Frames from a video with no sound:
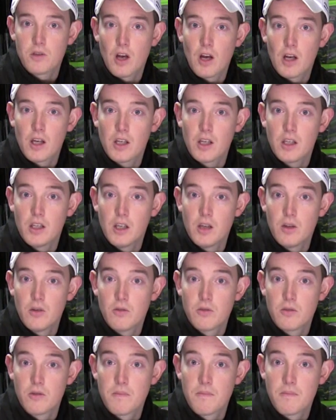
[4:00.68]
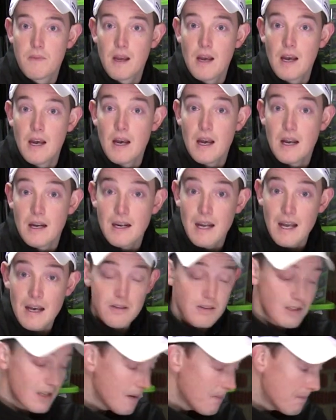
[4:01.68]
that I can use. Now
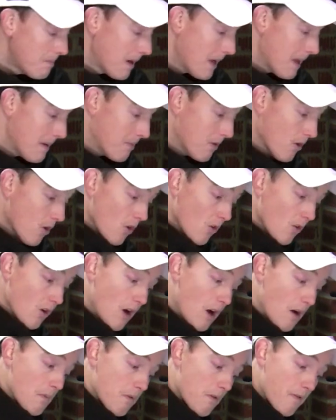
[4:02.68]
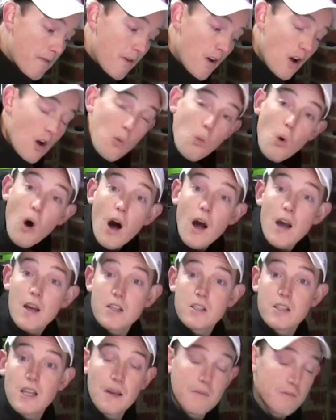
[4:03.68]
some people prefer wire
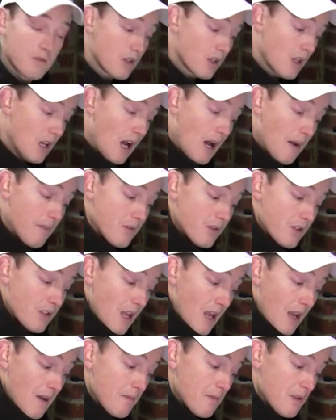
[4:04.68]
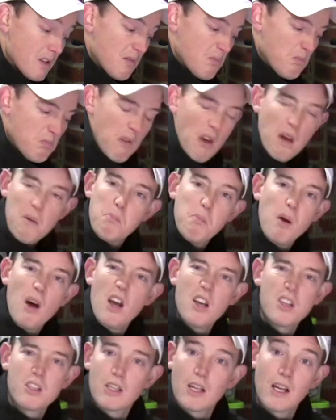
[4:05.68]
stems to carbon stems.
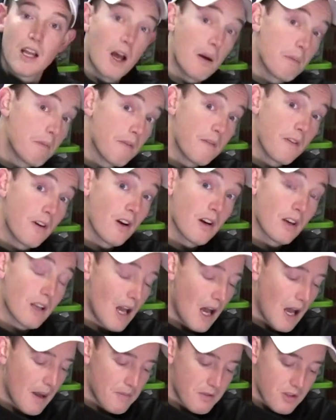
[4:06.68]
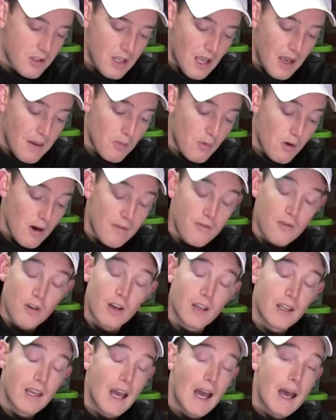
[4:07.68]
Personally, I prefer a carbon stem wherever
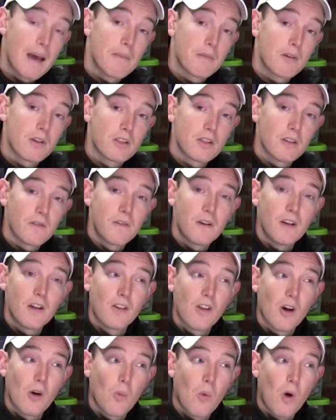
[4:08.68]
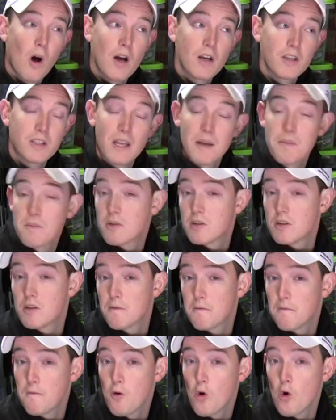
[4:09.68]
I can, because I feel that a wire stem can
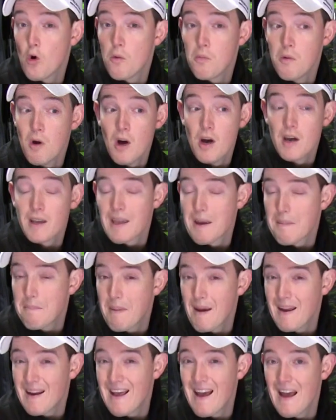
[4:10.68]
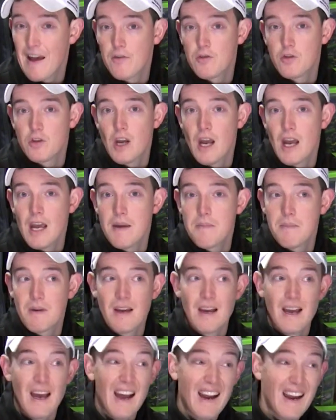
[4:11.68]
deform, get bent out of shape,
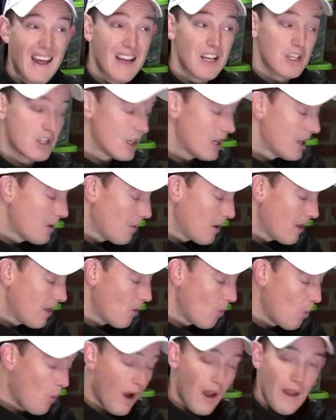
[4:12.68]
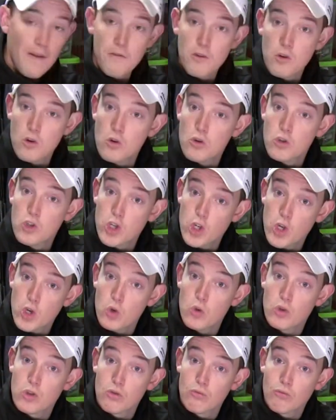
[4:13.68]
and actually if you
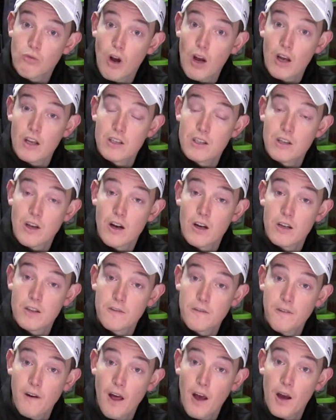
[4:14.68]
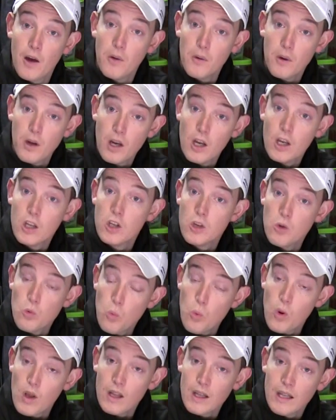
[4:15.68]
choose the right size float, you
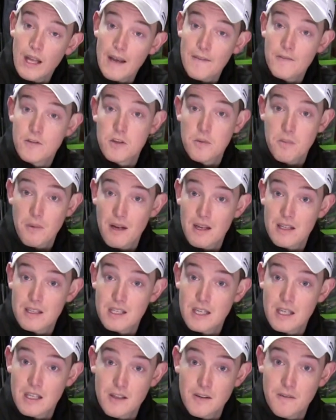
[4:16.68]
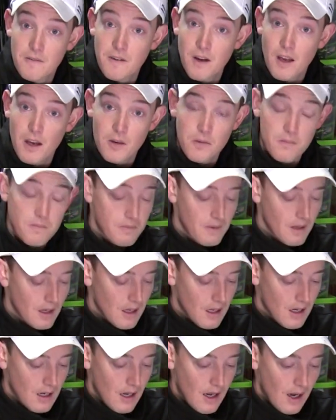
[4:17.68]
will have stability in your float.
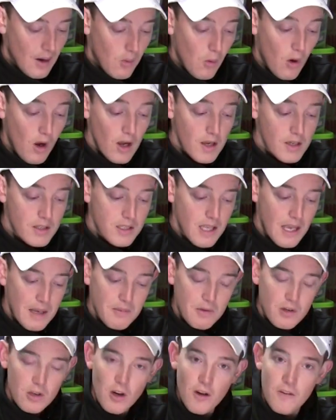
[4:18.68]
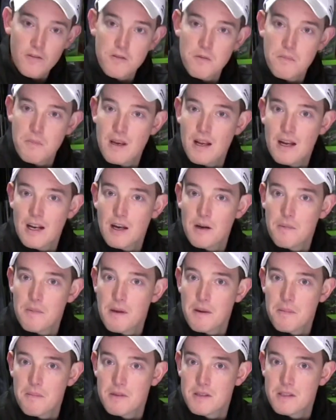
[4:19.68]
A wire stem can often be a little
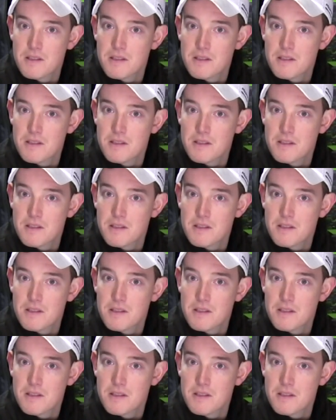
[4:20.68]
bit